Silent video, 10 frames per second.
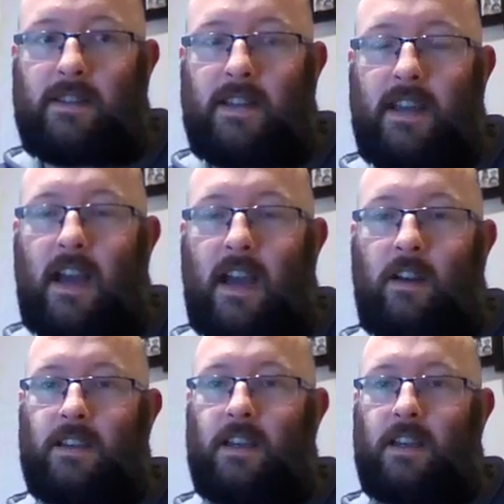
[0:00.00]
Let's see how
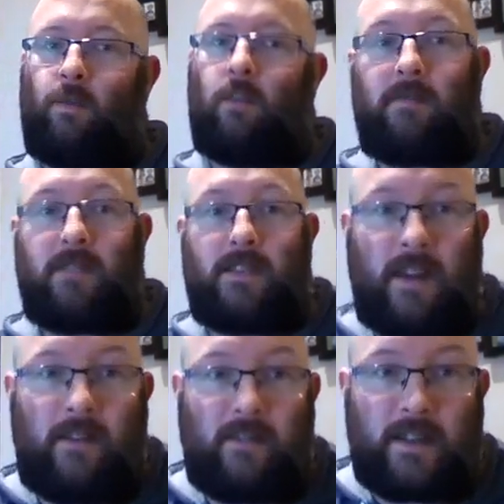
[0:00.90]
you did. We're up to
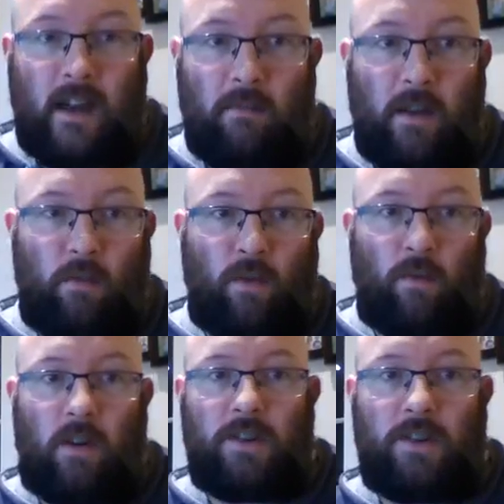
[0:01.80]
78
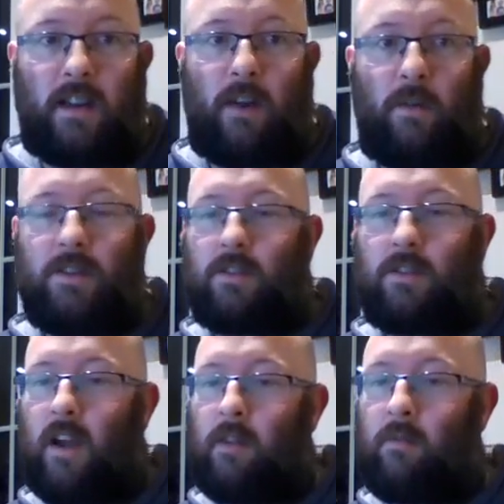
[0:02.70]
people watching now, which is
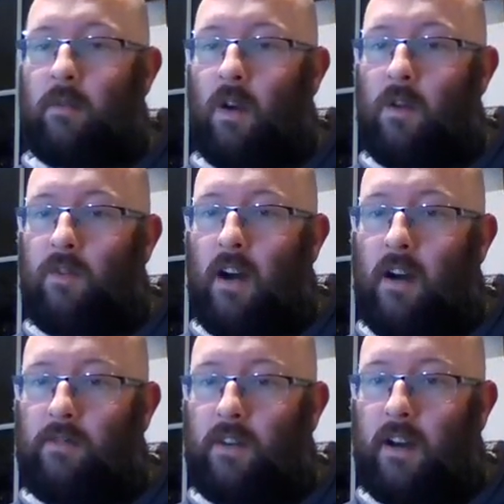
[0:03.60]
great. We've been going for
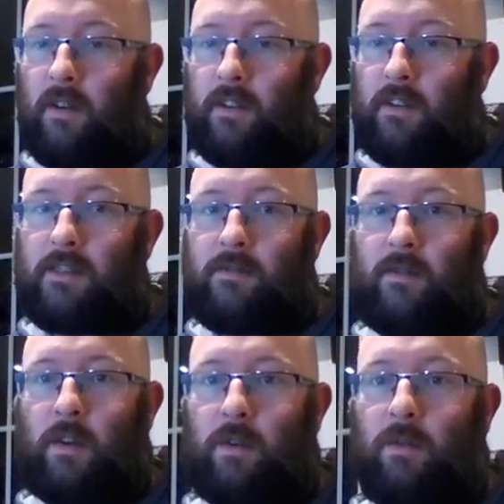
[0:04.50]
half an hour, so that's
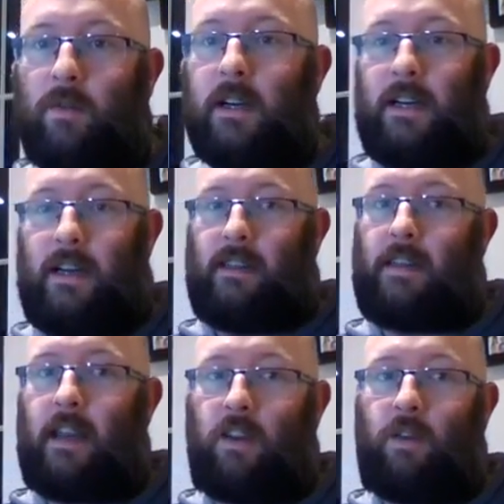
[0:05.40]
really cool.
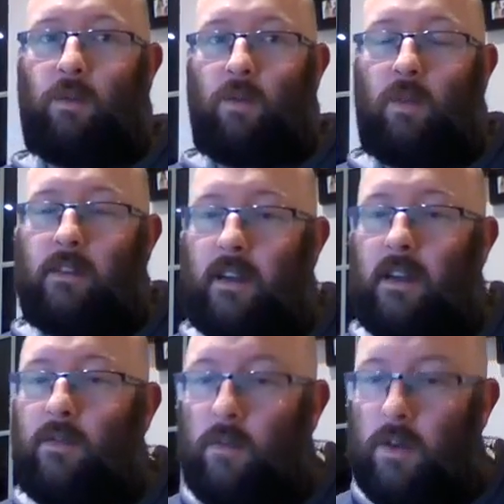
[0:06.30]
Thank you all once
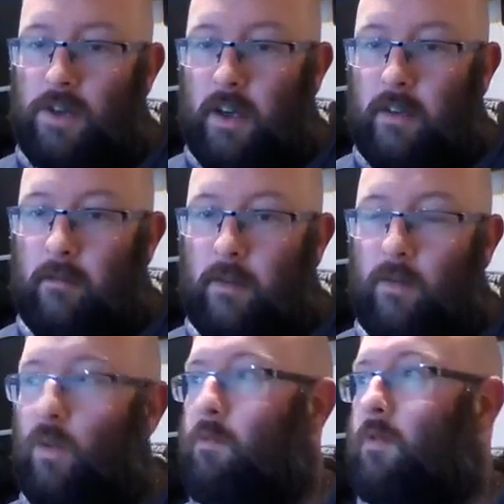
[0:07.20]
again for watching.
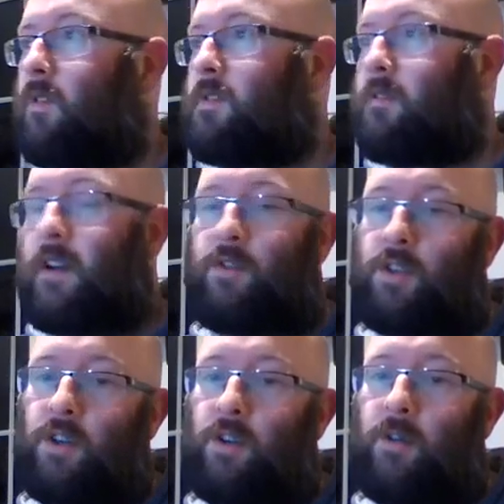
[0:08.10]
Before we move on to
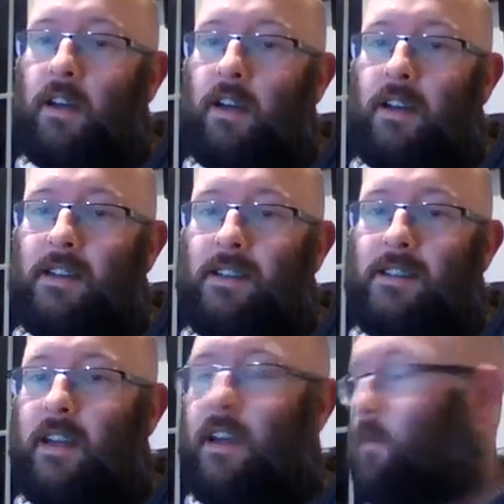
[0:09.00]
round 2,
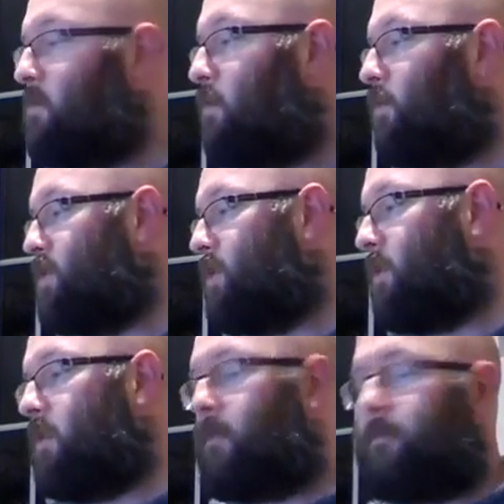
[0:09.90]
see how many points
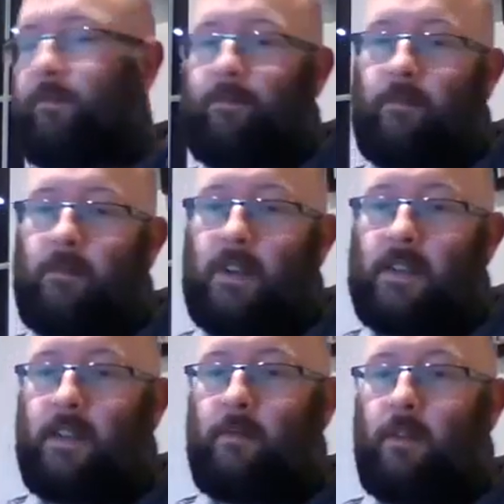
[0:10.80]
you got.
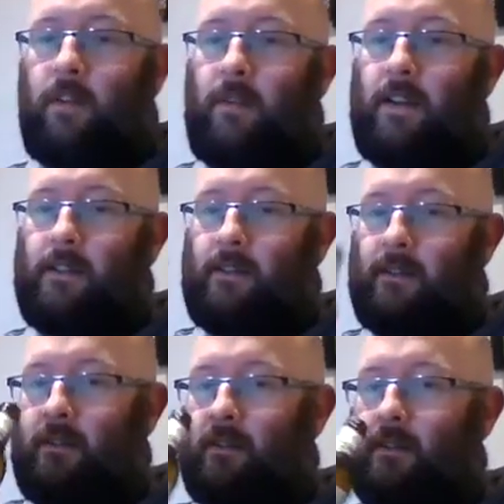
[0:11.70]
Stick them in the
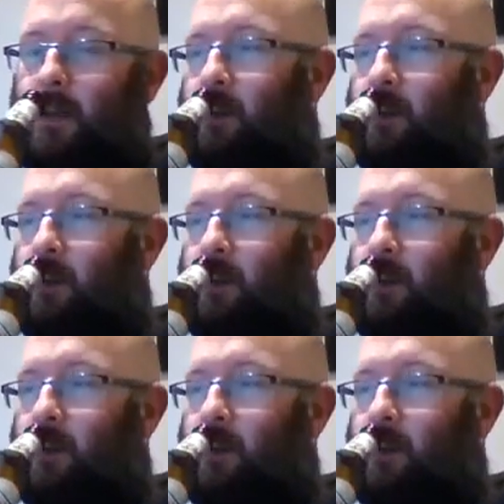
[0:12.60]
comments.